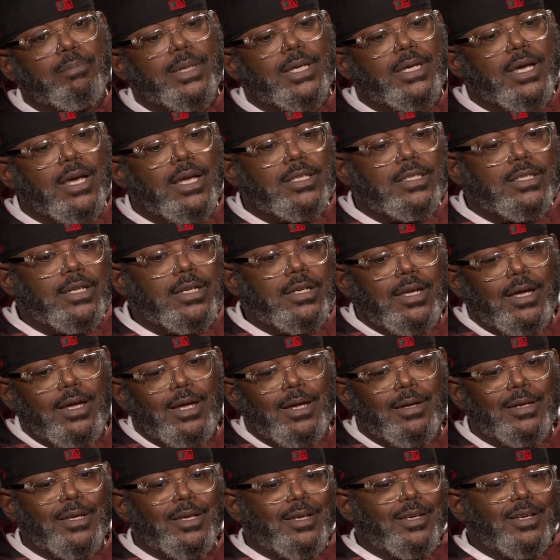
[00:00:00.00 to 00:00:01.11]
because it
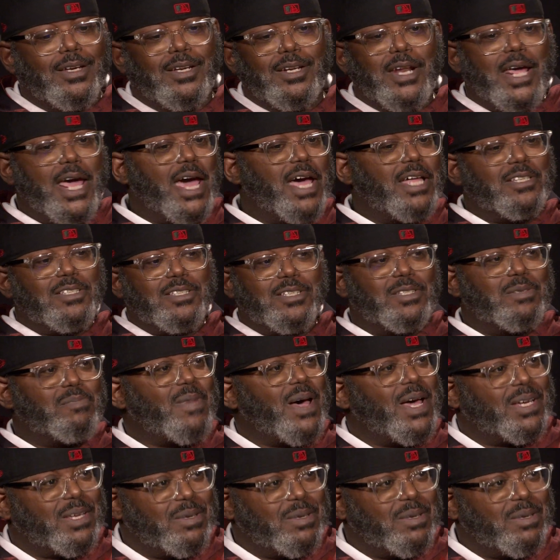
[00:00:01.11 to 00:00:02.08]
uh, enhances my